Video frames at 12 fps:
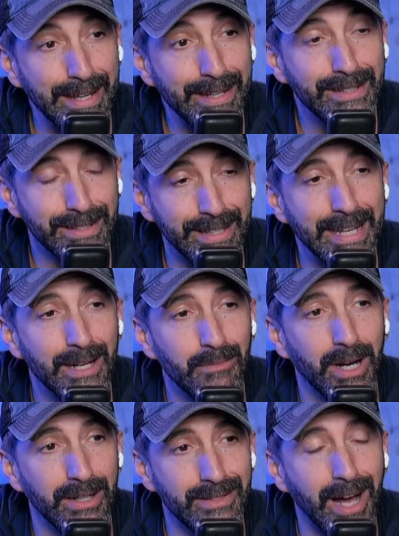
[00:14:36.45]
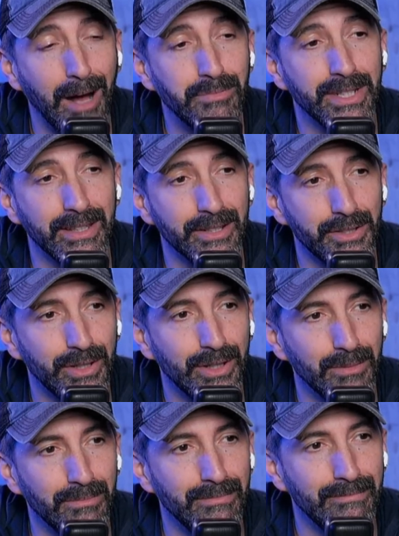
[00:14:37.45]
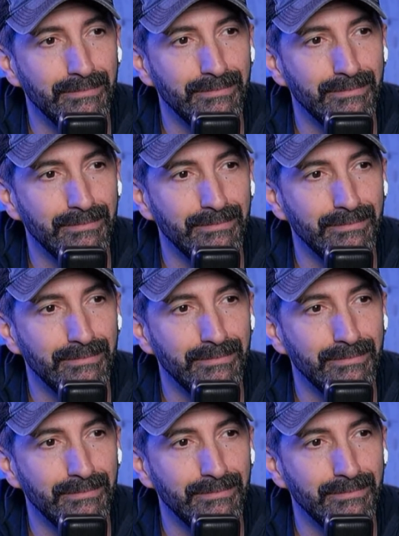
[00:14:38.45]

is them adopting the term.